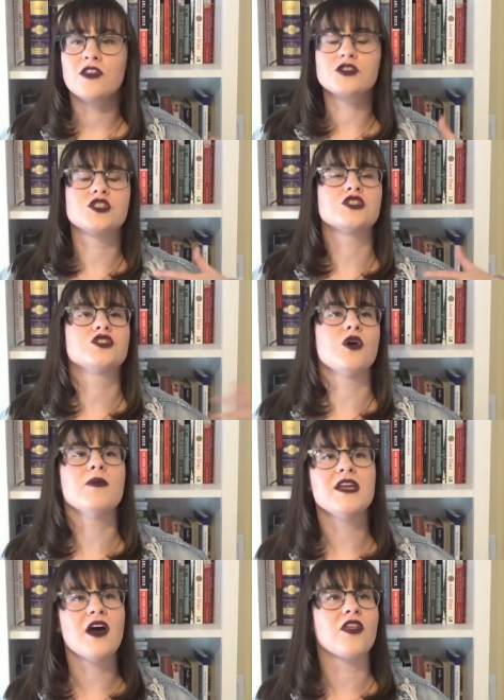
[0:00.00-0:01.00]
there's just so
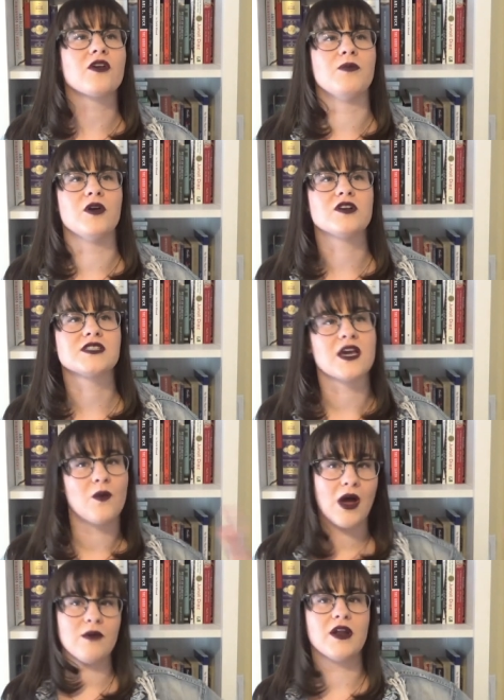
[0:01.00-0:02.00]
many other books, like
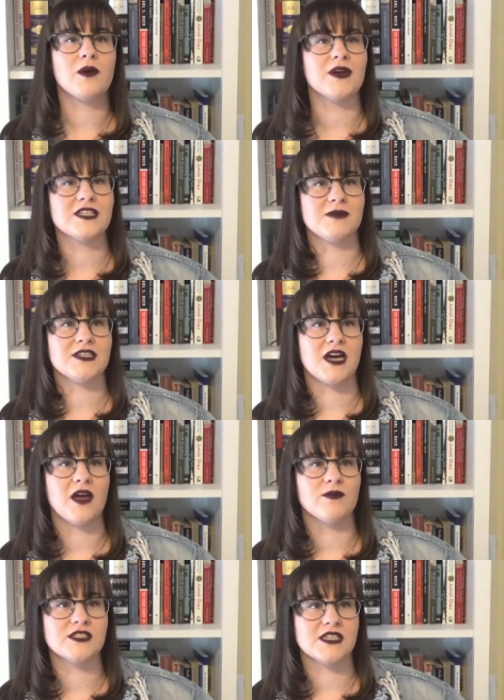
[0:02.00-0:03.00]
why would I waste my
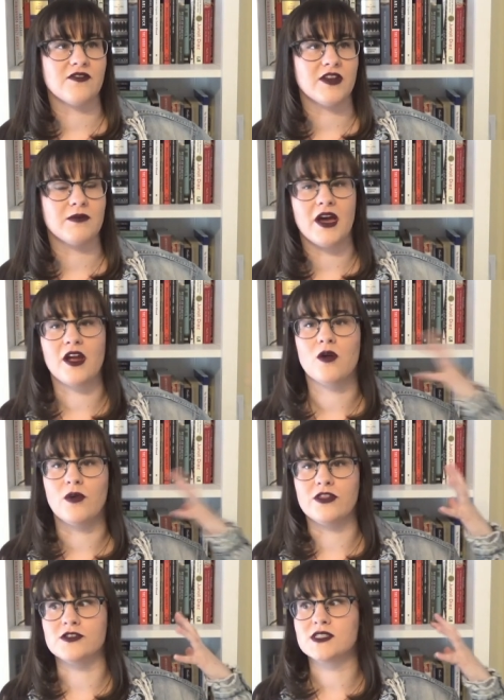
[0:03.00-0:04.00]
time with Stephenie Meyer
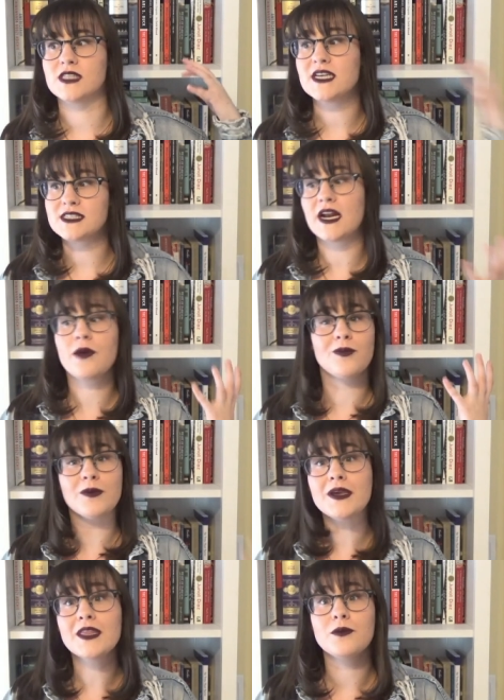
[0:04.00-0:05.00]
when there's things that I
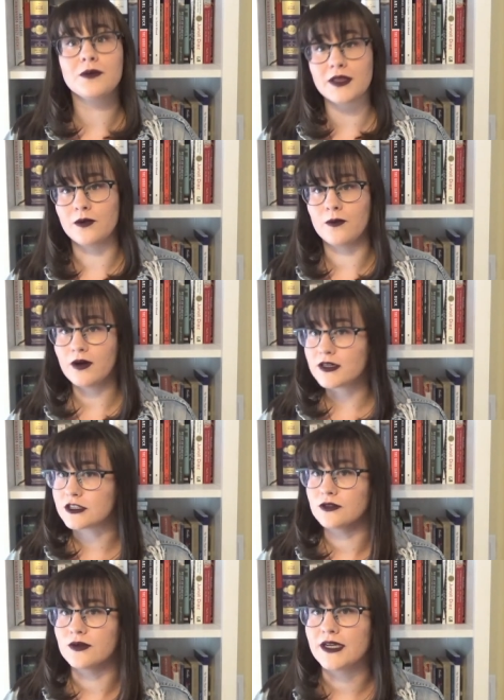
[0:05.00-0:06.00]
really, really want
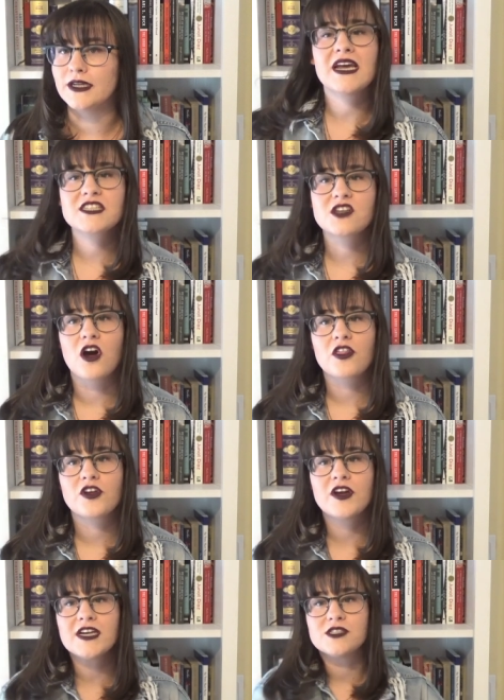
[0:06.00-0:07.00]
to read. Next
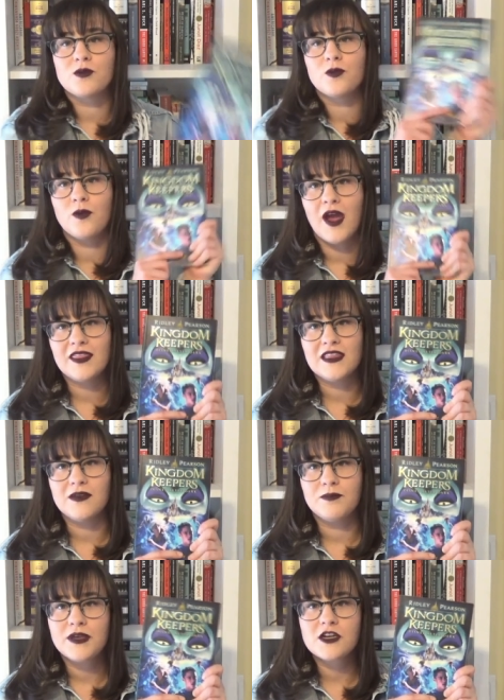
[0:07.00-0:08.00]
author is
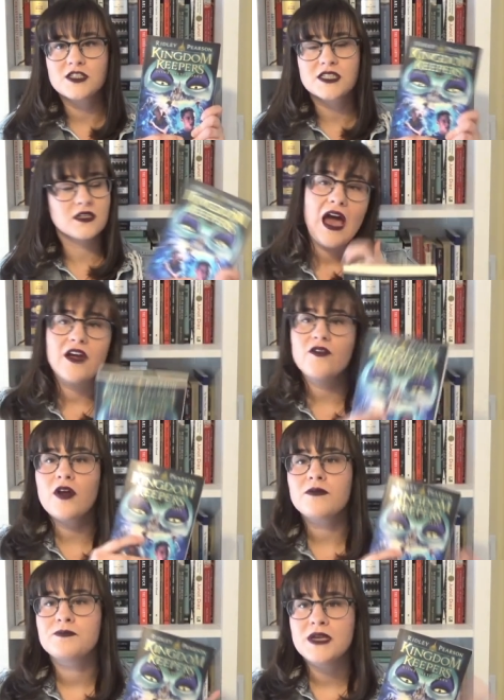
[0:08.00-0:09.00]
Ridley Pearson. I have
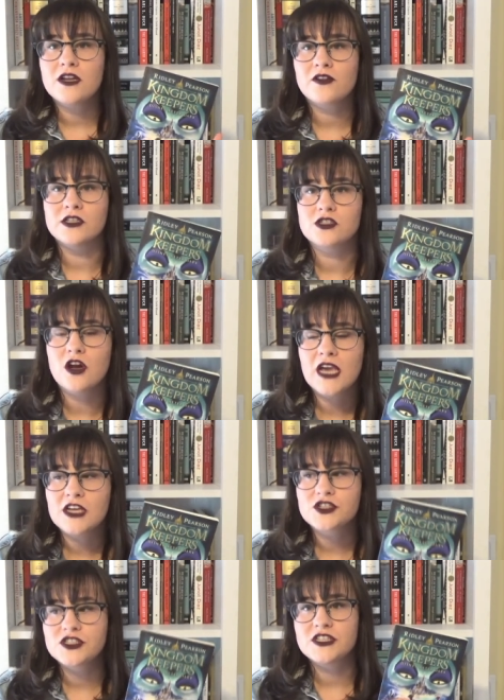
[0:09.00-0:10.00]
read Peter and the
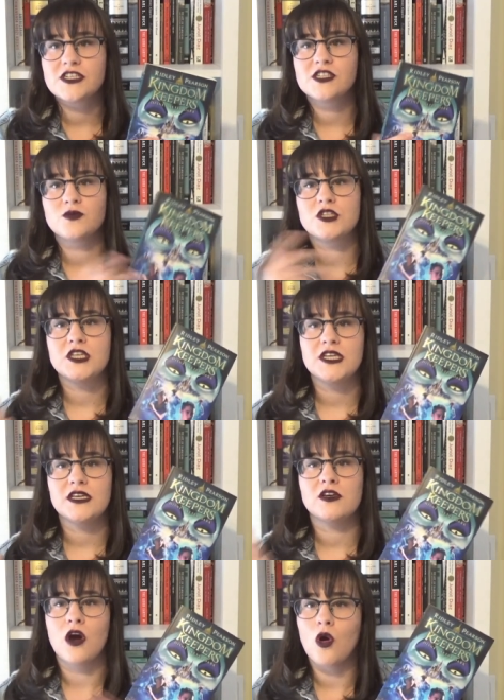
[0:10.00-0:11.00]
Starcatcher series, which
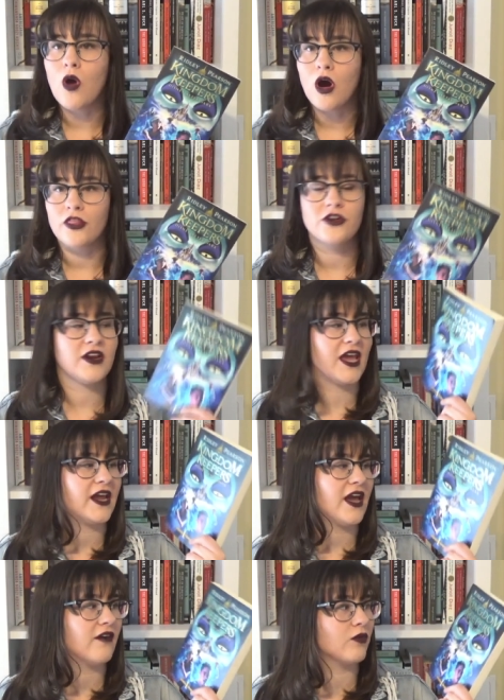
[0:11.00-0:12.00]
he co-authored, and
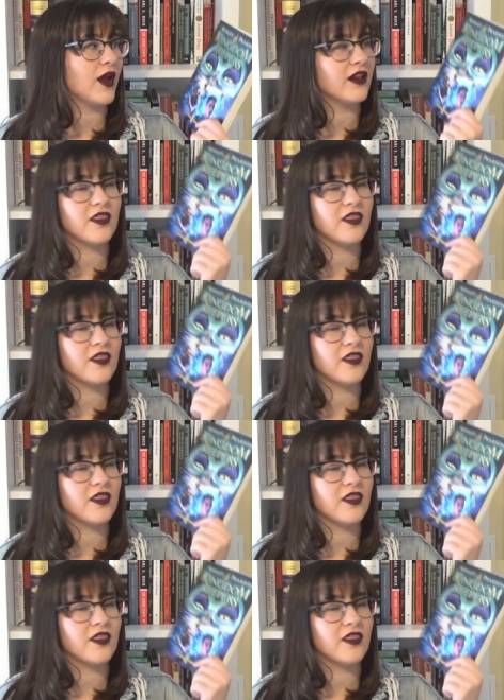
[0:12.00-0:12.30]
I have read